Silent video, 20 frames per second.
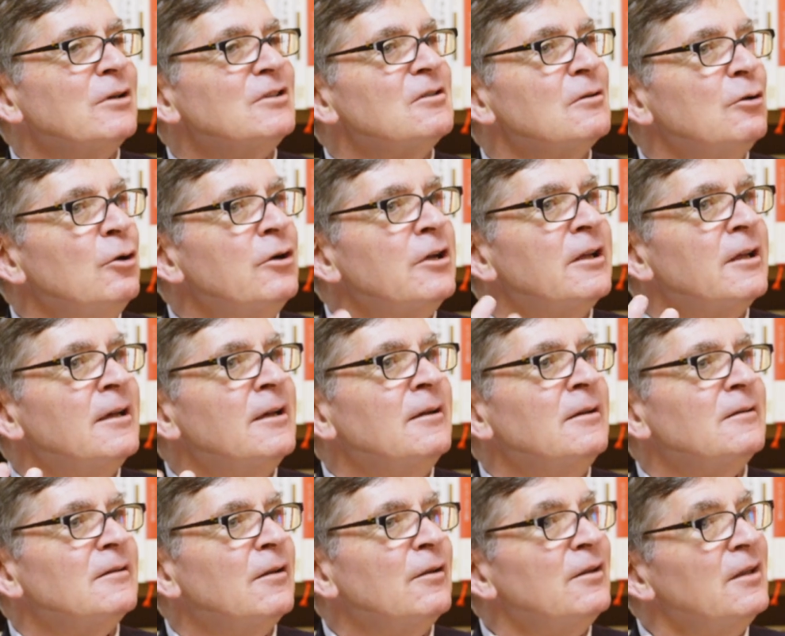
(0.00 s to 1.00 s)
I was
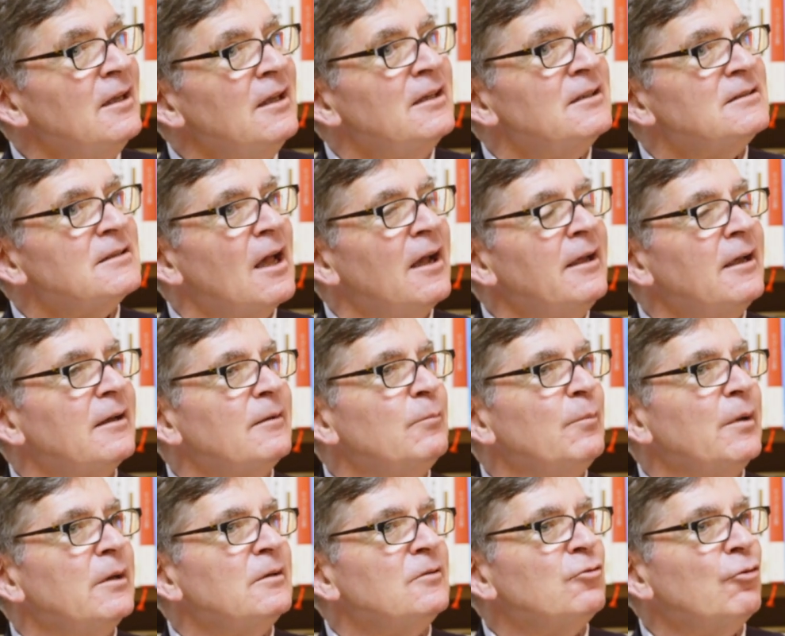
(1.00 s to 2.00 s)
looking, the thing is, I
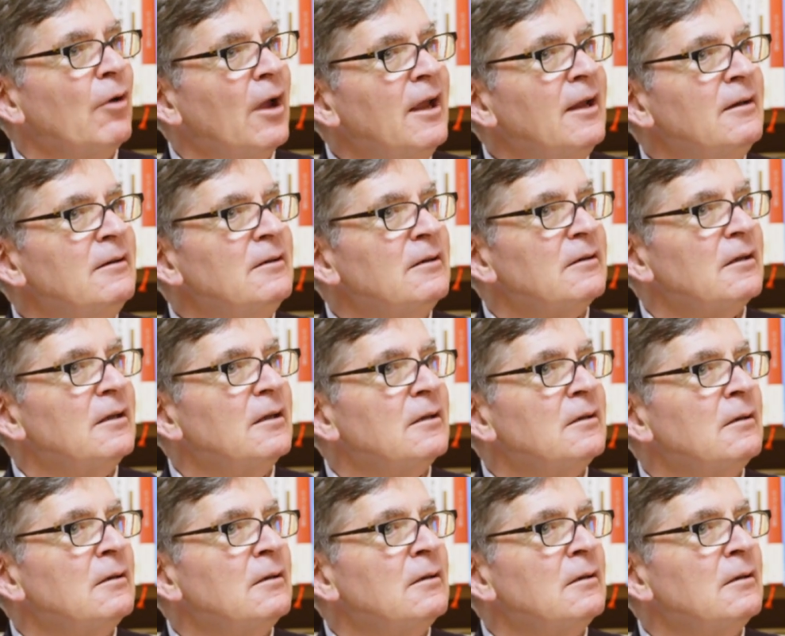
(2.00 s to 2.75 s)
had been trained